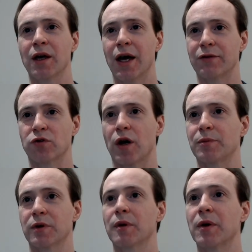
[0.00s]
have
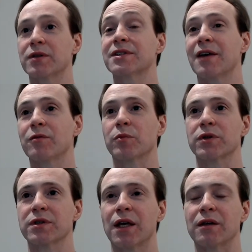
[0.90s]
dropped about
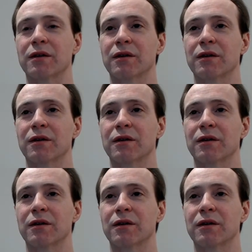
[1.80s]
7%.